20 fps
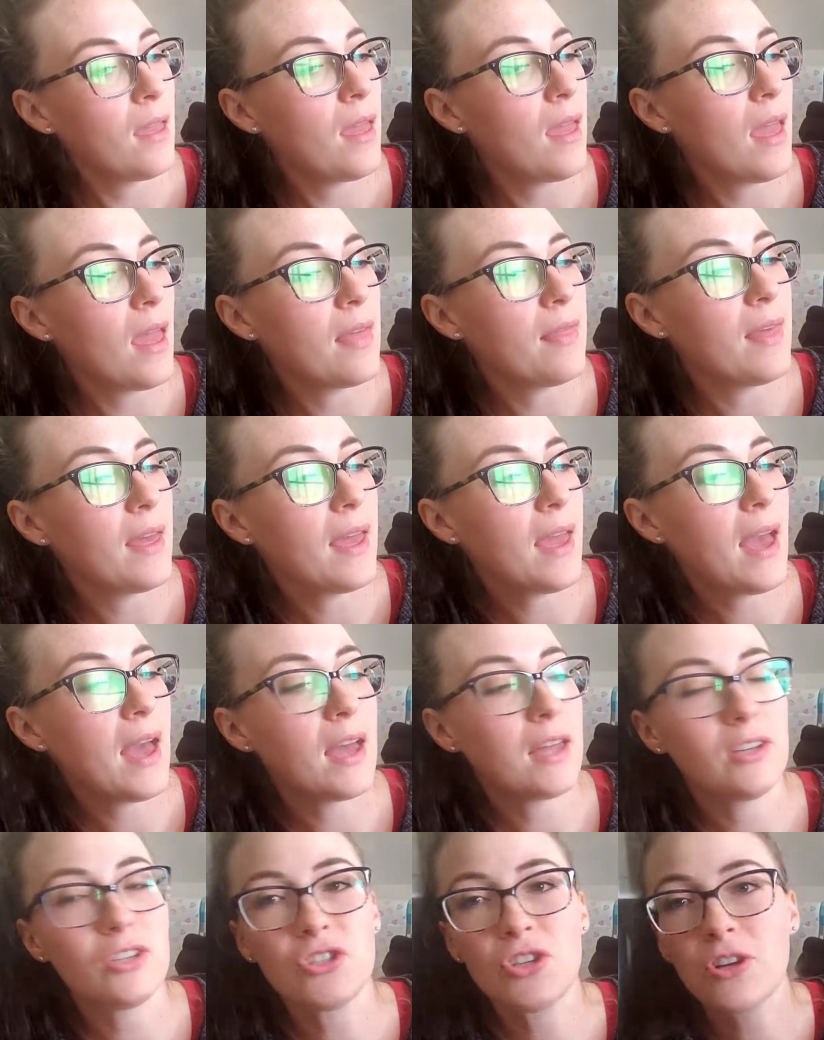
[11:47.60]
And they
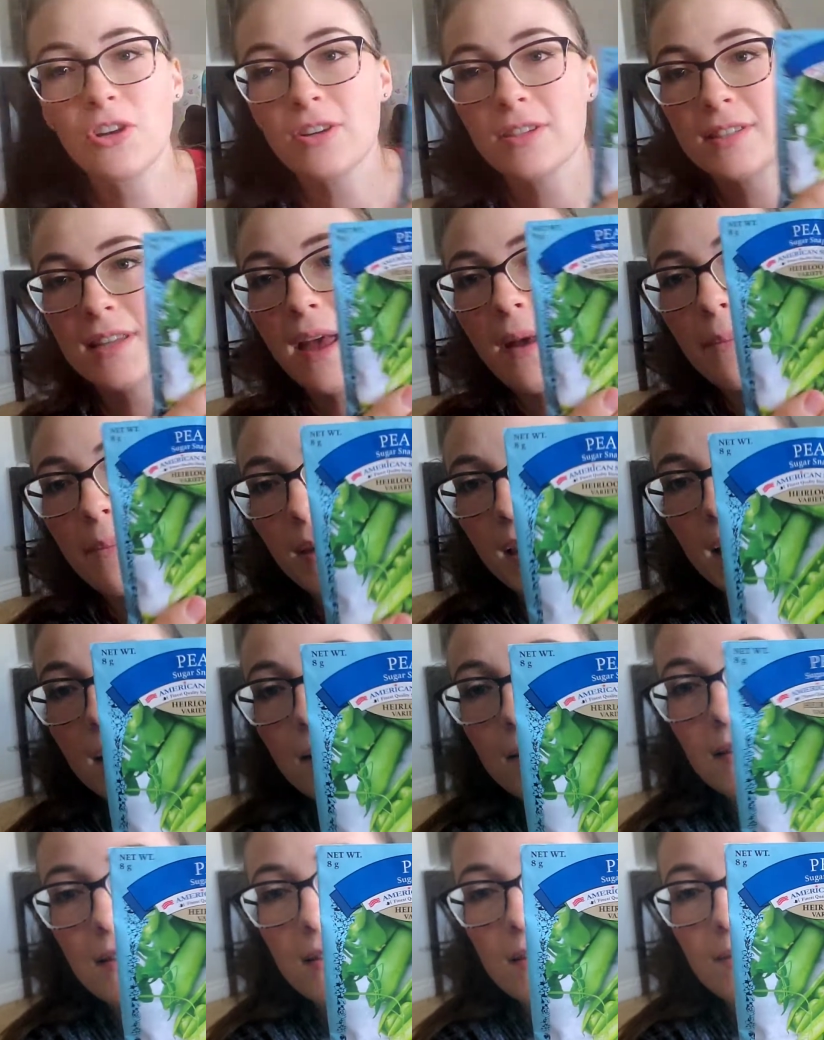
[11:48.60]
had sugar snap
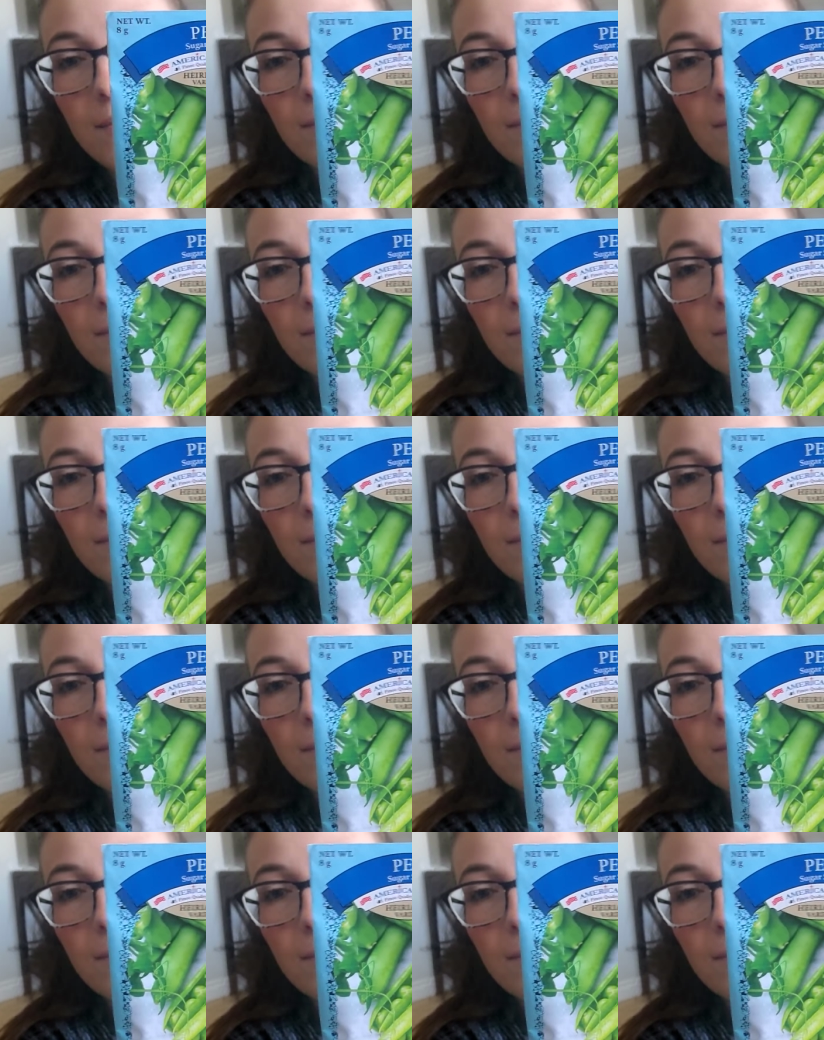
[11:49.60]
peas.